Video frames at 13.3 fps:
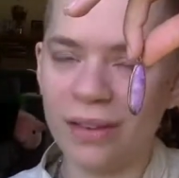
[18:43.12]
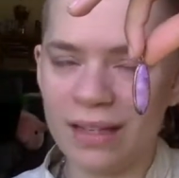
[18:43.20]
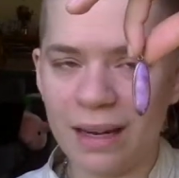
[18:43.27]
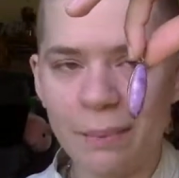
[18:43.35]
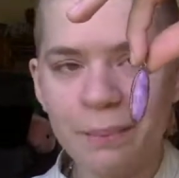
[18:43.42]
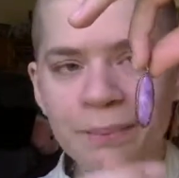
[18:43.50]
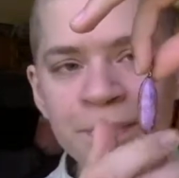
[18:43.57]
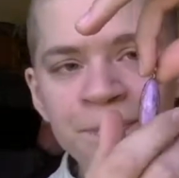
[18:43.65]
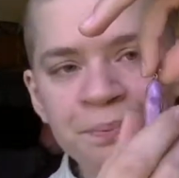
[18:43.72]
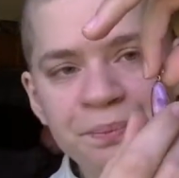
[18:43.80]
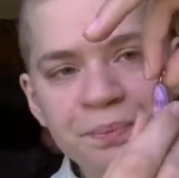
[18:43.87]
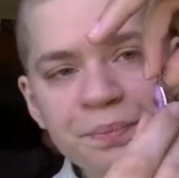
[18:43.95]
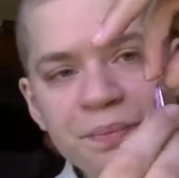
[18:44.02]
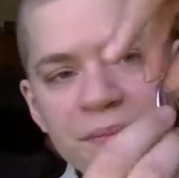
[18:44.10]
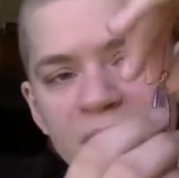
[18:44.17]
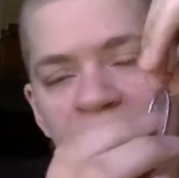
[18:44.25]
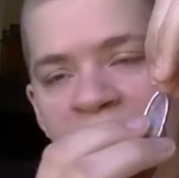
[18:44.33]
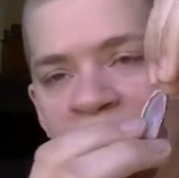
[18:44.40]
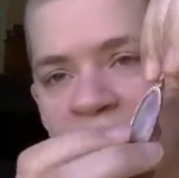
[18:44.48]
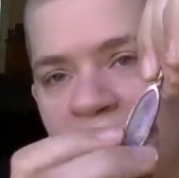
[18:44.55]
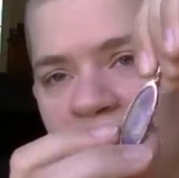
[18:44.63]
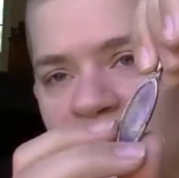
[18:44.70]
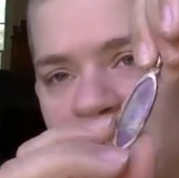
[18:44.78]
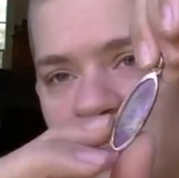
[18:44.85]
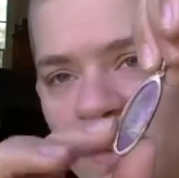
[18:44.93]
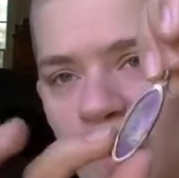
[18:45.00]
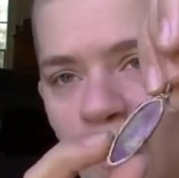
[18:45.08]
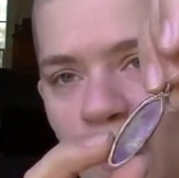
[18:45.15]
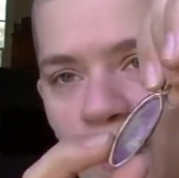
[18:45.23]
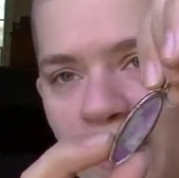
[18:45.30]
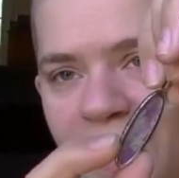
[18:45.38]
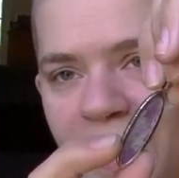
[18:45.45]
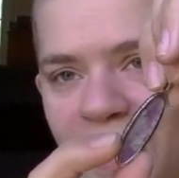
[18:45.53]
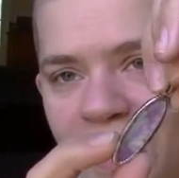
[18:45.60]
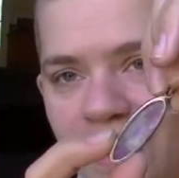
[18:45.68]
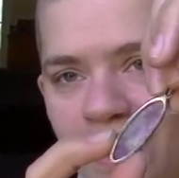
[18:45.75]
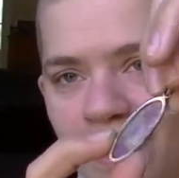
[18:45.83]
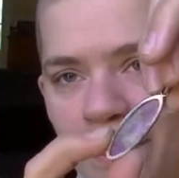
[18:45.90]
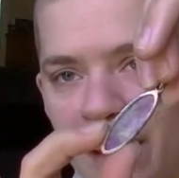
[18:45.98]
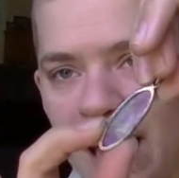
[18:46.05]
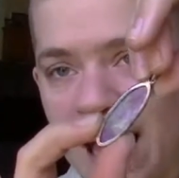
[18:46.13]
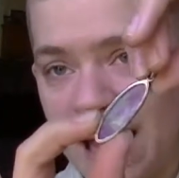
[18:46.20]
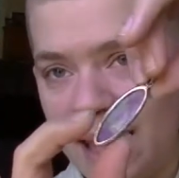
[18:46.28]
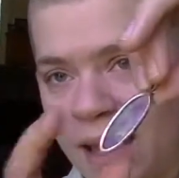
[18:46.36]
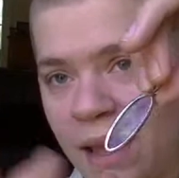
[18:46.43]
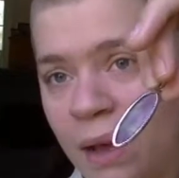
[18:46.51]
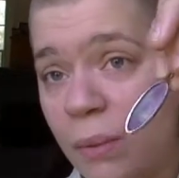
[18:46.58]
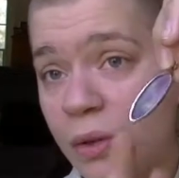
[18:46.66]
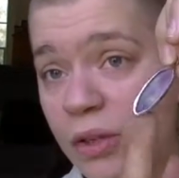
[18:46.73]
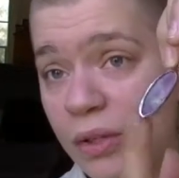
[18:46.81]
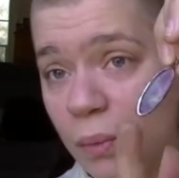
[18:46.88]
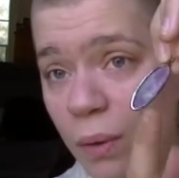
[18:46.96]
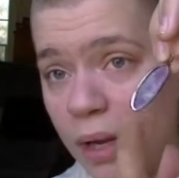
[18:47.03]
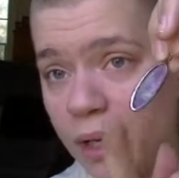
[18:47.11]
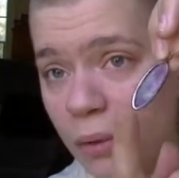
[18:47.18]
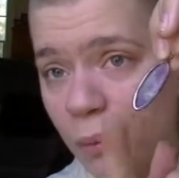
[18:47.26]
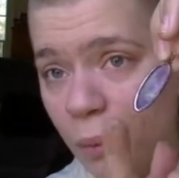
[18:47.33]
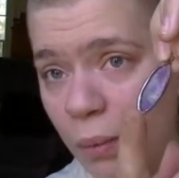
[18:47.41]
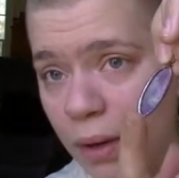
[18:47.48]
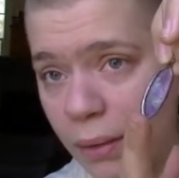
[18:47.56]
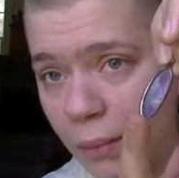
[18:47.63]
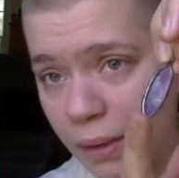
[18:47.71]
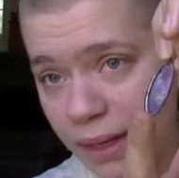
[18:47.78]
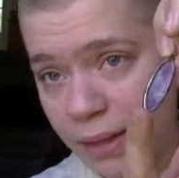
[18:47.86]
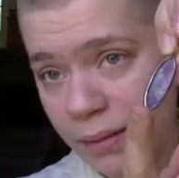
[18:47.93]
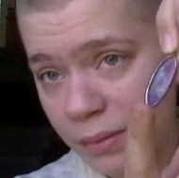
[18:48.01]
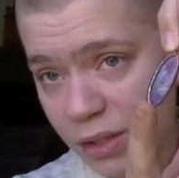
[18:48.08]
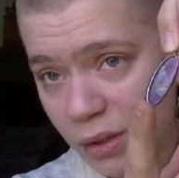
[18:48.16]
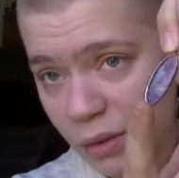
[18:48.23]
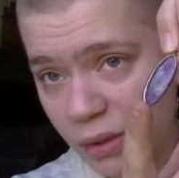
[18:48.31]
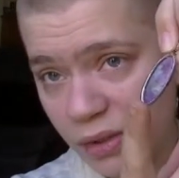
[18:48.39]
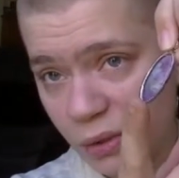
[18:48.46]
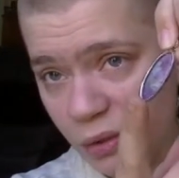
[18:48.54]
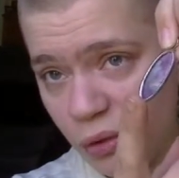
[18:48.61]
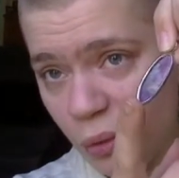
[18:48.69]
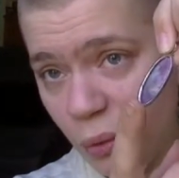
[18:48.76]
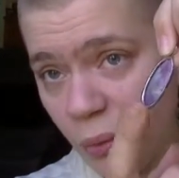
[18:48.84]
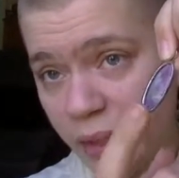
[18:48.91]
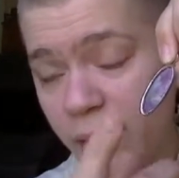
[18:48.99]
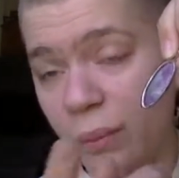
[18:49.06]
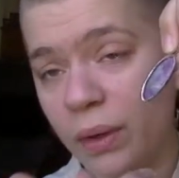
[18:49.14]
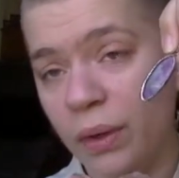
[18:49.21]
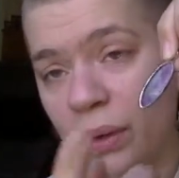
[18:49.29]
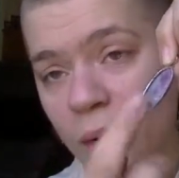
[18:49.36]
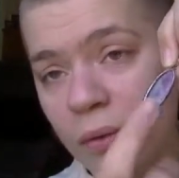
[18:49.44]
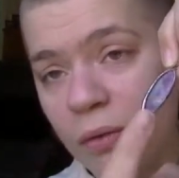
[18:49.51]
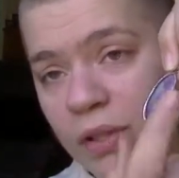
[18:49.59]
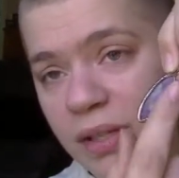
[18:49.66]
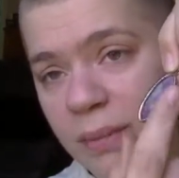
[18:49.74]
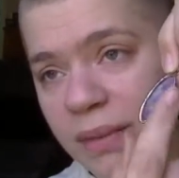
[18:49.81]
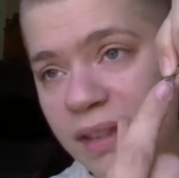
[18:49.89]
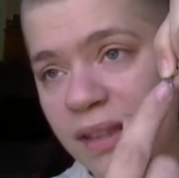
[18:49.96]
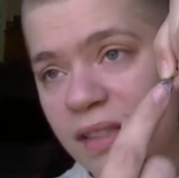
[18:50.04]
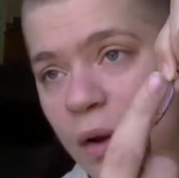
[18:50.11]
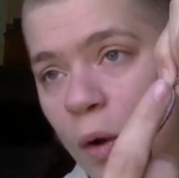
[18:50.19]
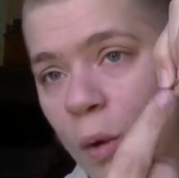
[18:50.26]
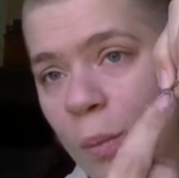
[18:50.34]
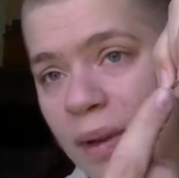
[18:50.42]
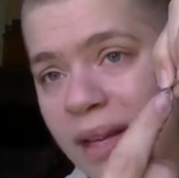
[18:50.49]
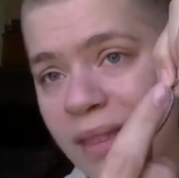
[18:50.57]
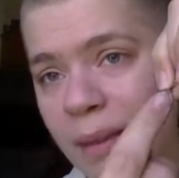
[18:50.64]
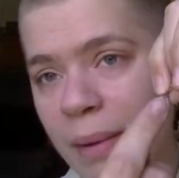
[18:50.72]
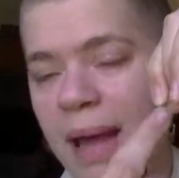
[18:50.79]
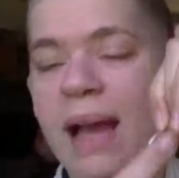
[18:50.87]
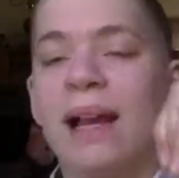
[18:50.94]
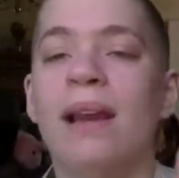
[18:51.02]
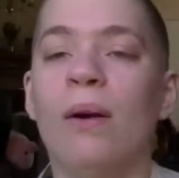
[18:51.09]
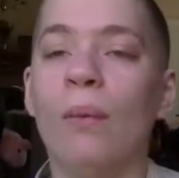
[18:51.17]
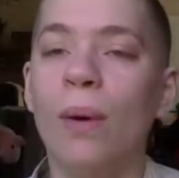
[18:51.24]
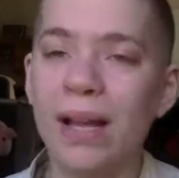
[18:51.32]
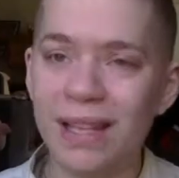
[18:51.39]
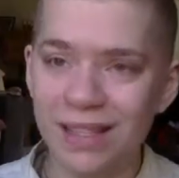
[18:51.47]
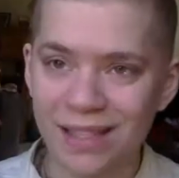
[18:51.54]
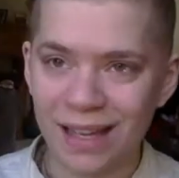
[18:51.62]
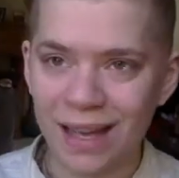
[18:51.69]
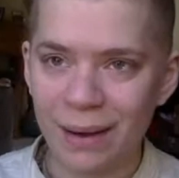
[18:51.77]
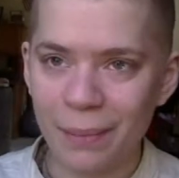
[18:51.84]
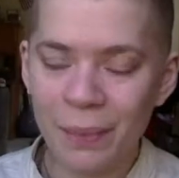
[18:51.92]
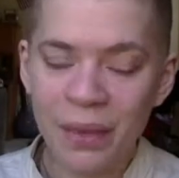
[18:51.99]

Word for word: time and it is open in the back, which is what you want when it comes to crystal jewelry. You want to look for something that's open in the back. Now, why is that?